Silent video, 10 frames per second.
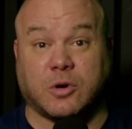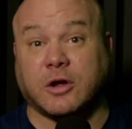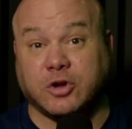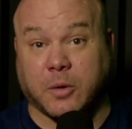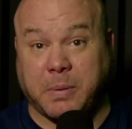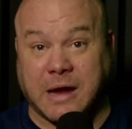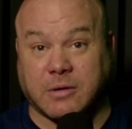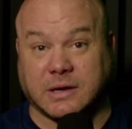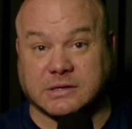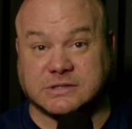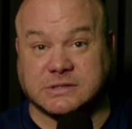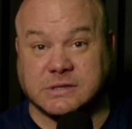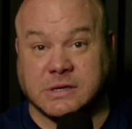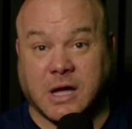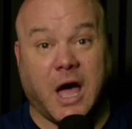on your parents,
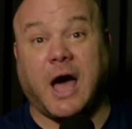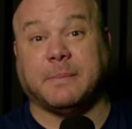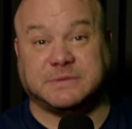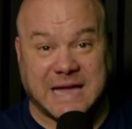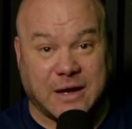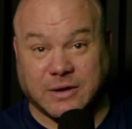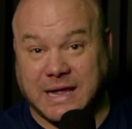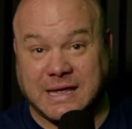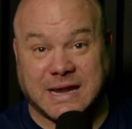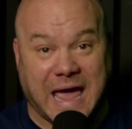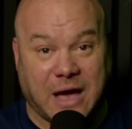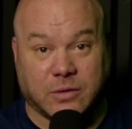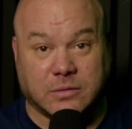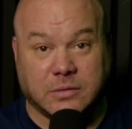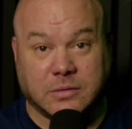up, down, in, out,